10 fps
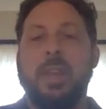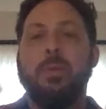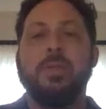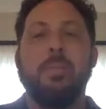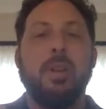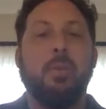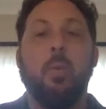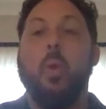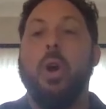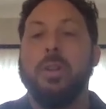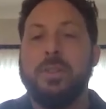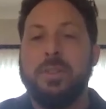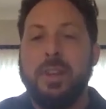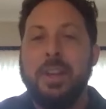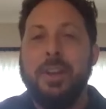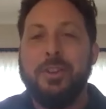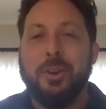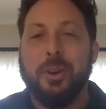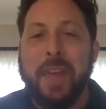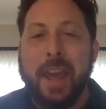It was a bit of a waltz
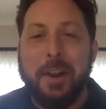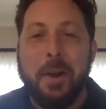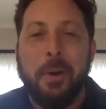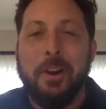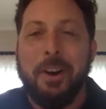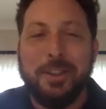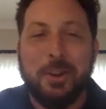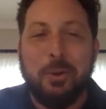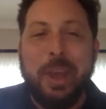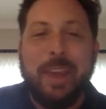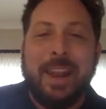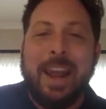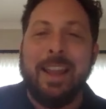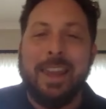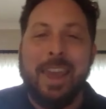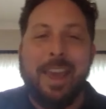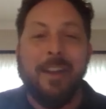during that going on to create that elegiac